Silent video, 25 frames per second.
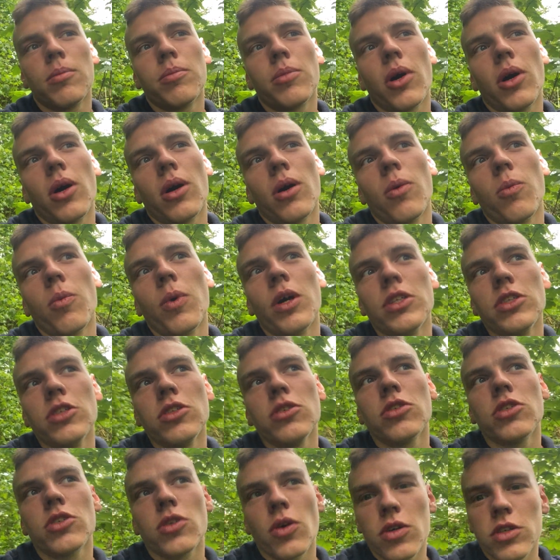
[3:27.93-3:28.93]
But when
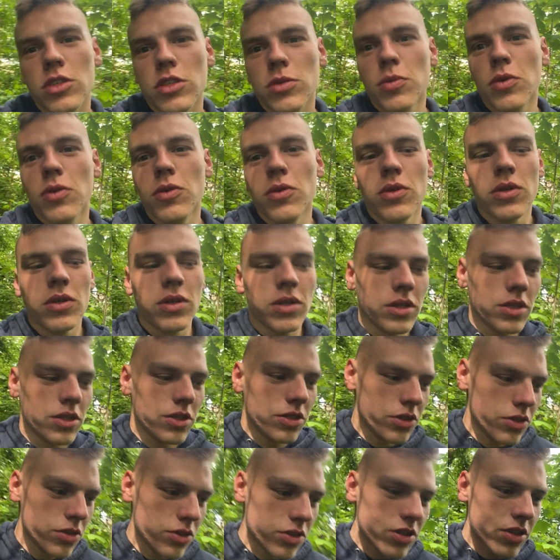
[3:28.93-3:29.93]
you start small,
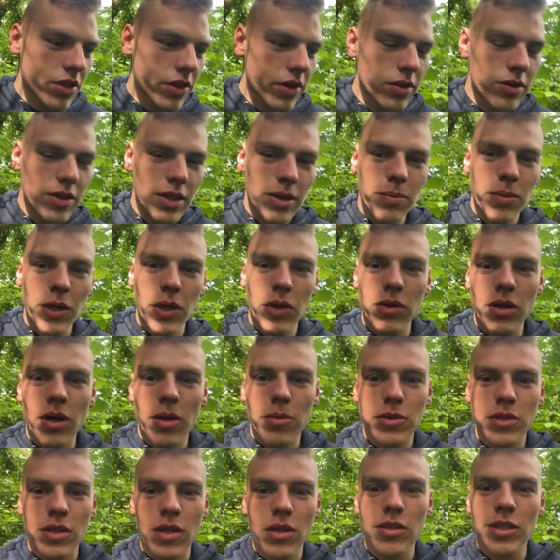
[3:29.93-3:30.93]
you slowly build
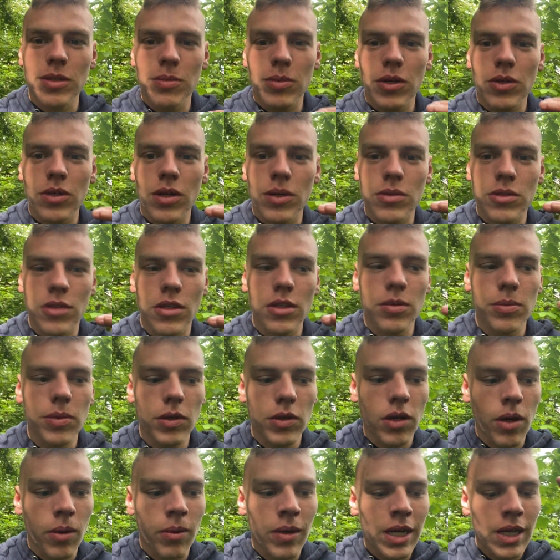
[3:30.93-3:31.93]
up, slowly build up, slowly
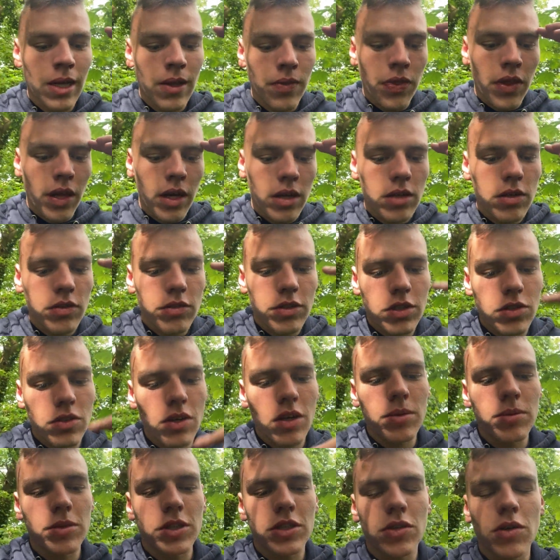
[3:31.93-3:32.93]
build up. And over
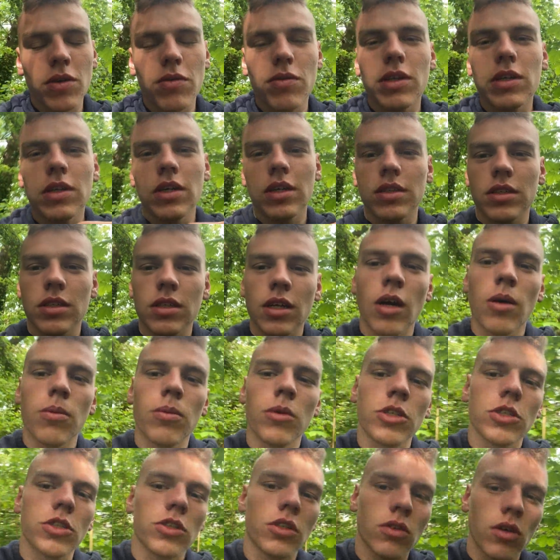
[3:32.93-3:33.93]
time, you start realizing how
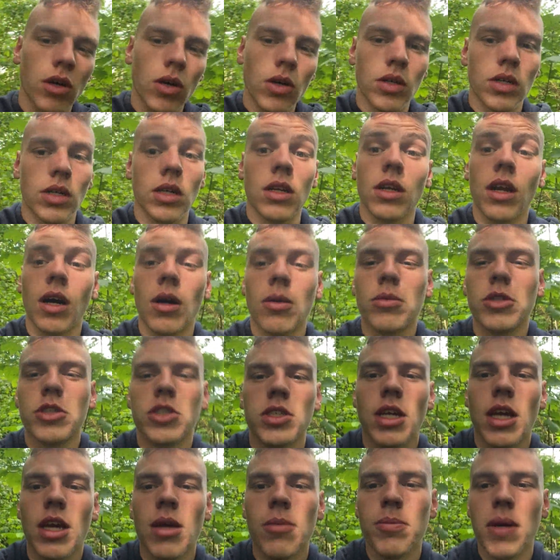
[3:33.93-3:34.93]
much you're growing and how much
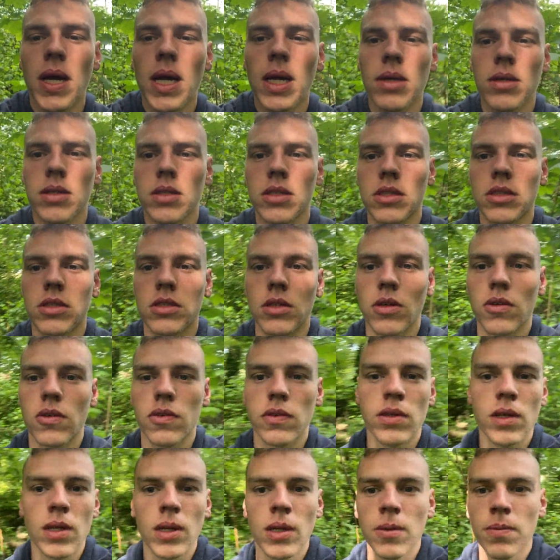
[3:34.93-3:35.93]
you're getting better in yourself.
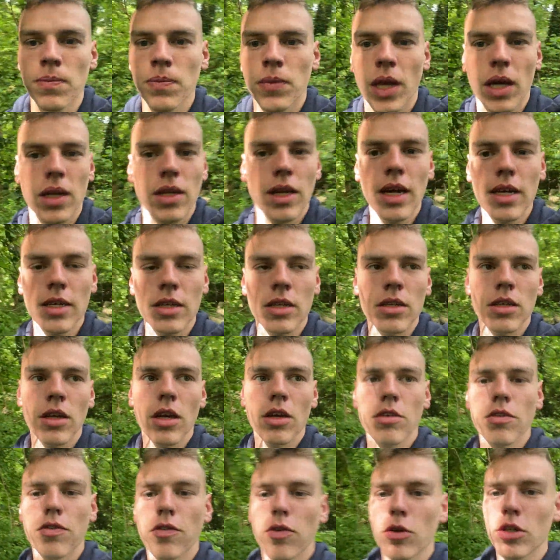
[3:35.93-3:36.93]
And that can
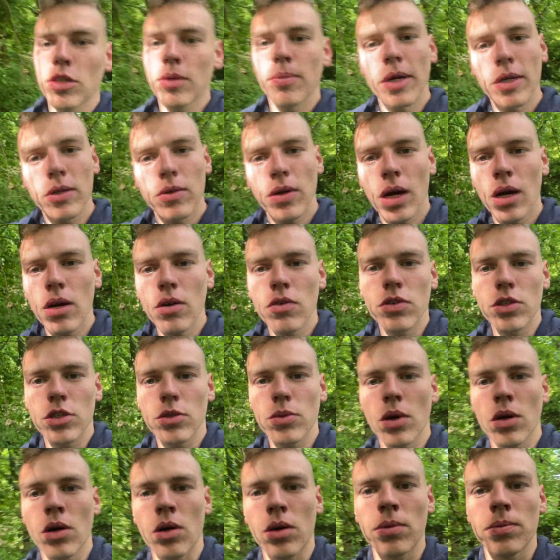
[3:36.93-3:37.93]
go for your mental health as
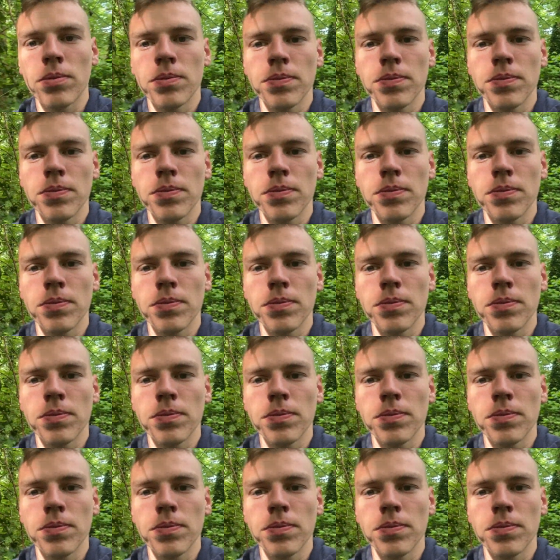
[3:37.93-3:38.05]
well.